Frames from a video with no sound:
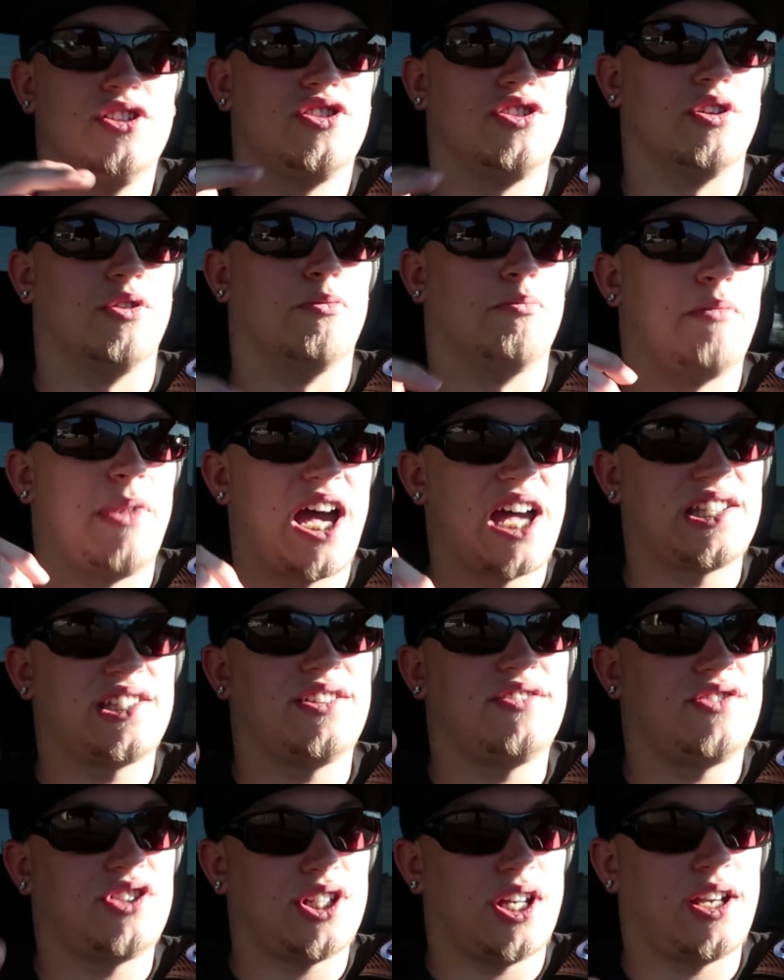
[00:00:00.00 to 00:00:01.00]
So
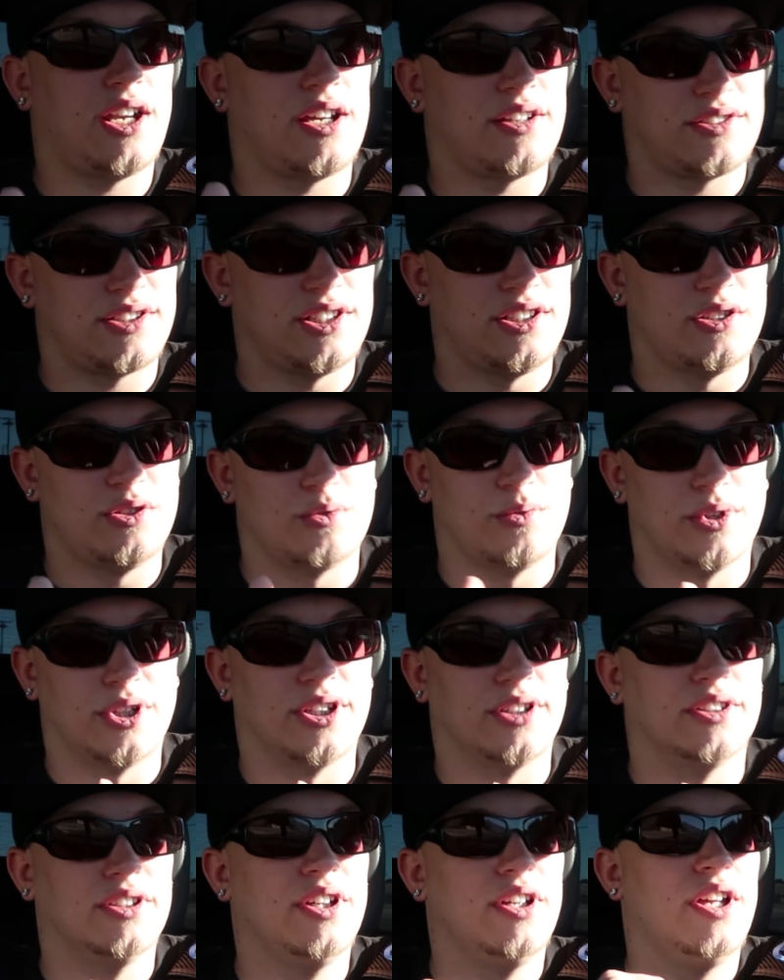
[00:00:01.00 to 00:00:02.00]
massive shout out to you,
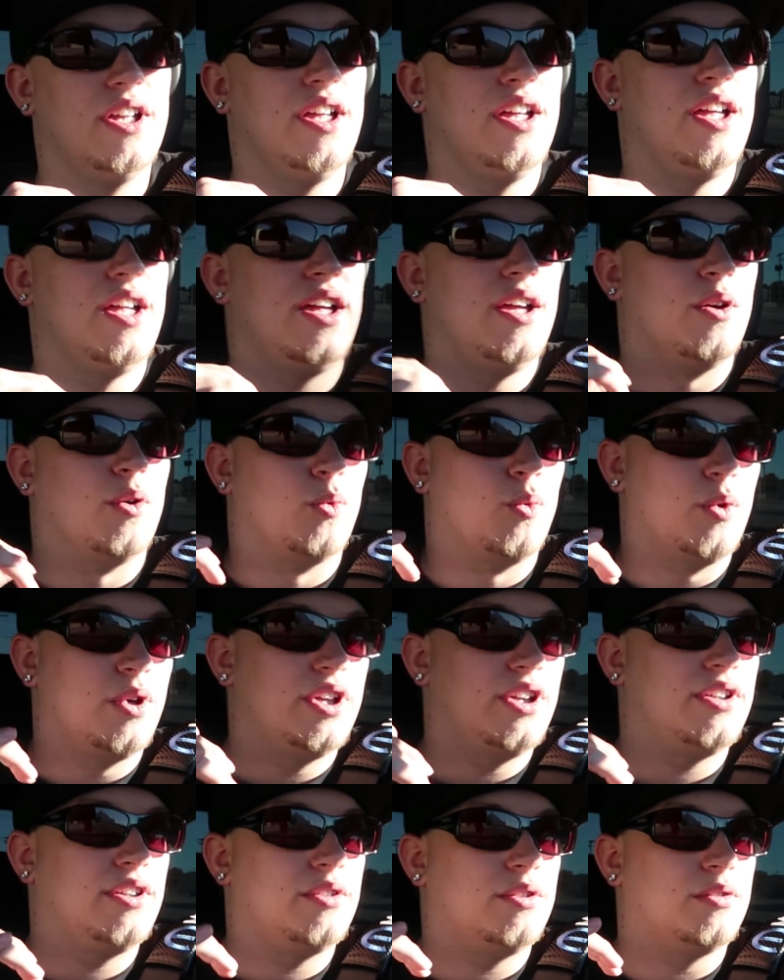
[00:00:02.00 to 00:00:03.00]
Will.
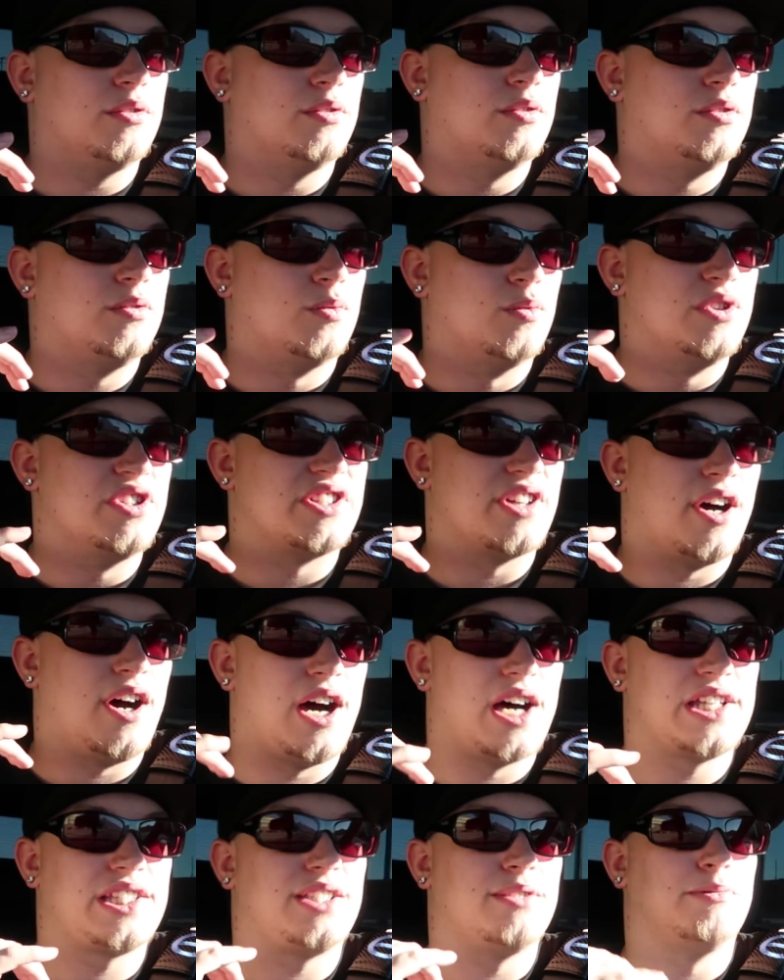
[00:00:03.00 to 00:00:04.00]
Will was
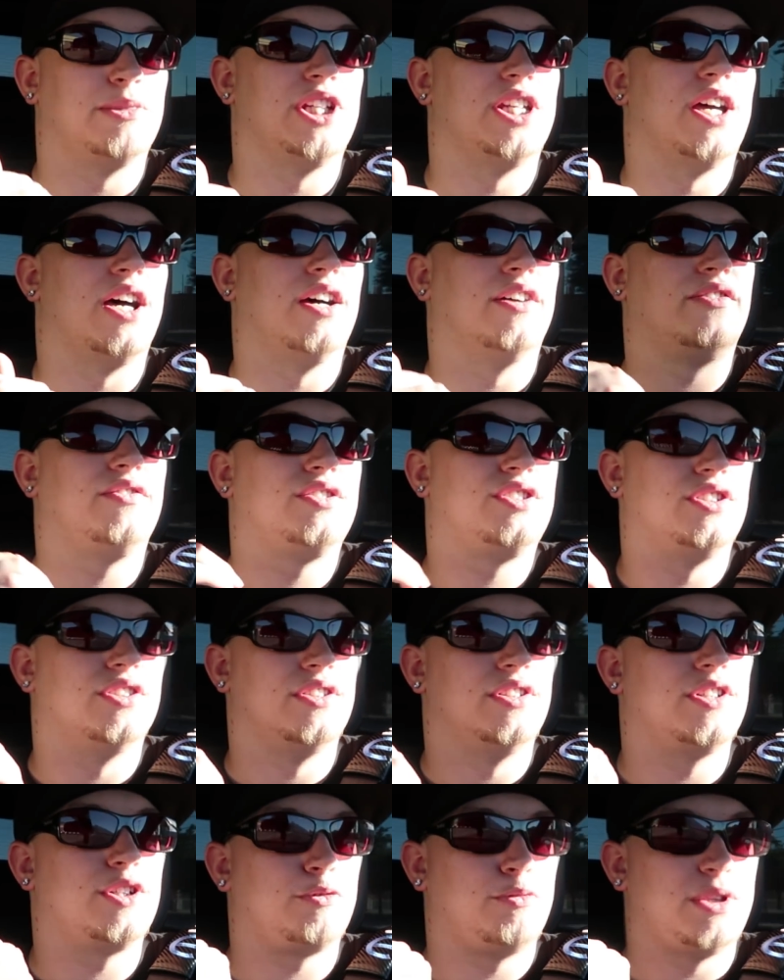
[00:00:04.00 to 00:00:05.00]
awesome enough
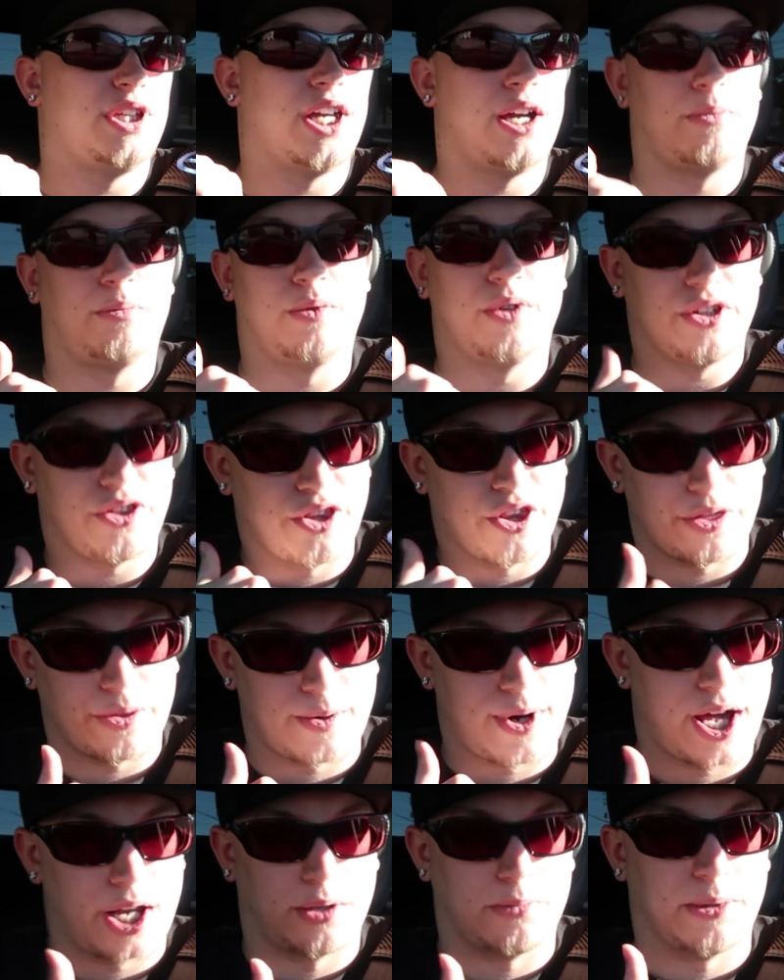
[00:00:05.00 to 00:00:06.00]
to hook me up with the
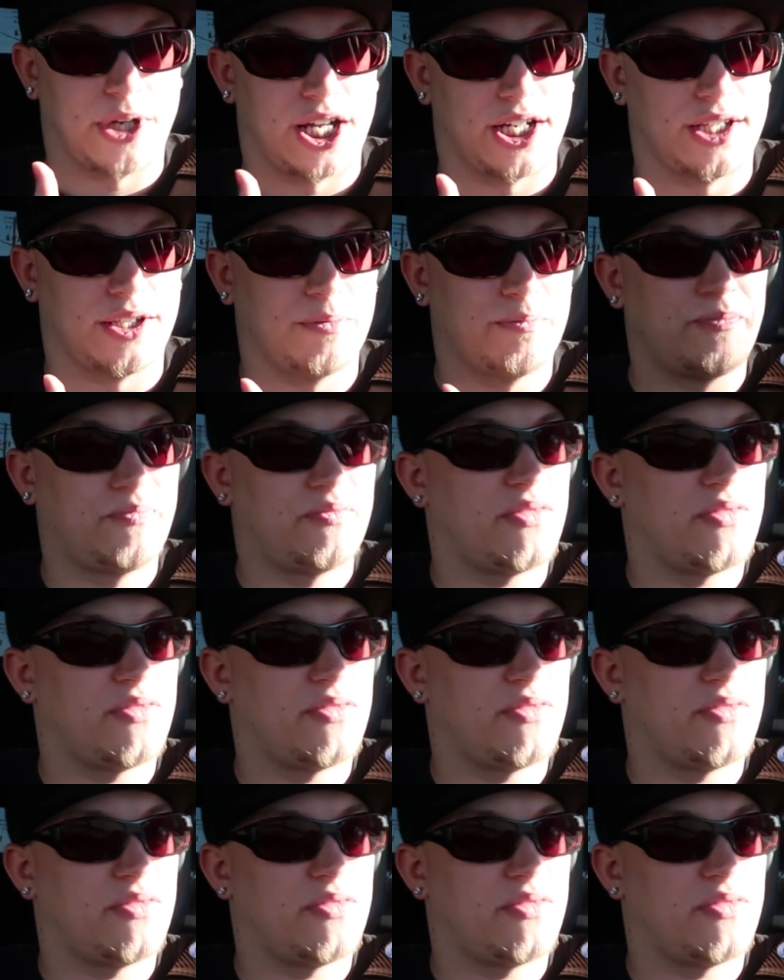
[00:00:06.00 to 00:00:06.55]
throttle body.